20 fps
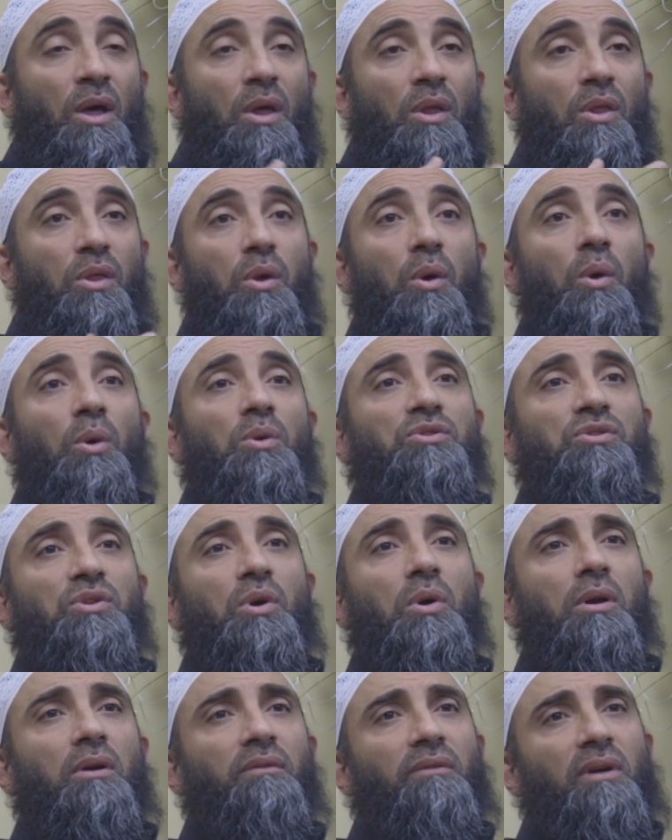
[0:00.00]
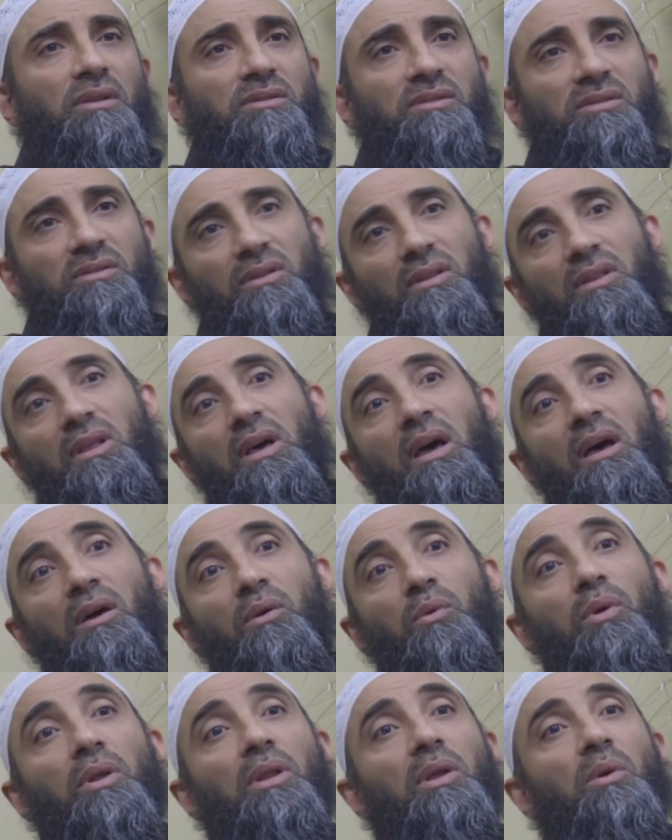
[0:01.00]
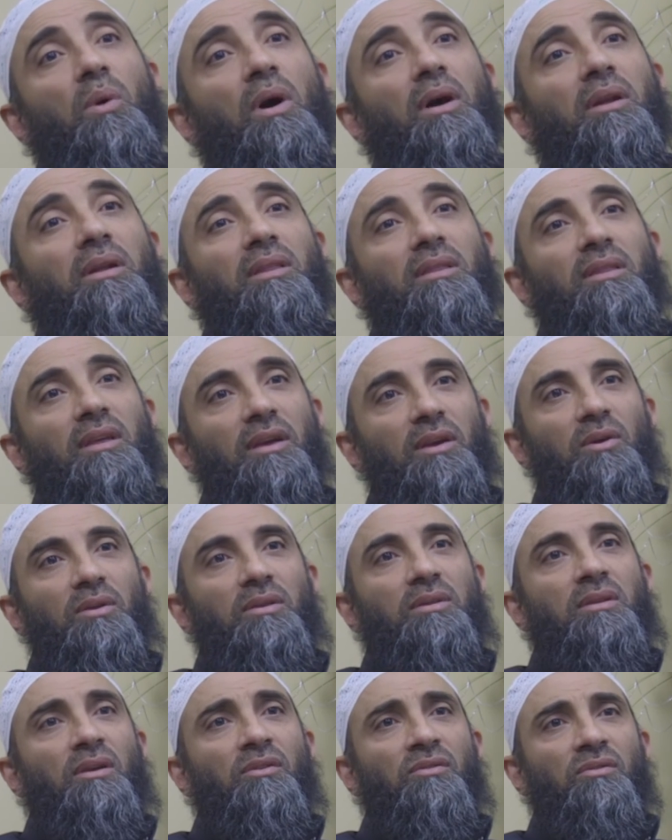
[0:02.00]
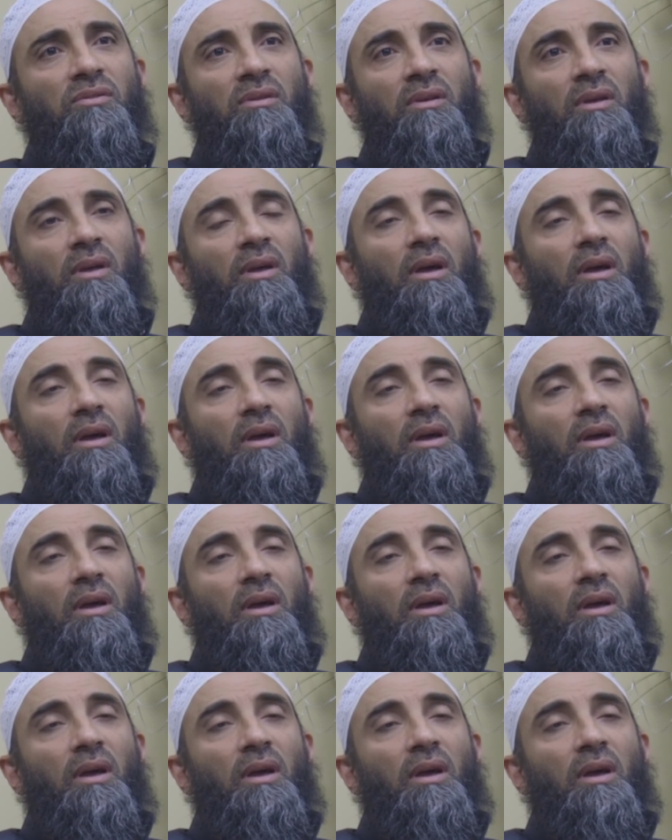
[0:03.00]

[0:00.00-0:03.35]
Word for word: Those good of us that really wanted the goodness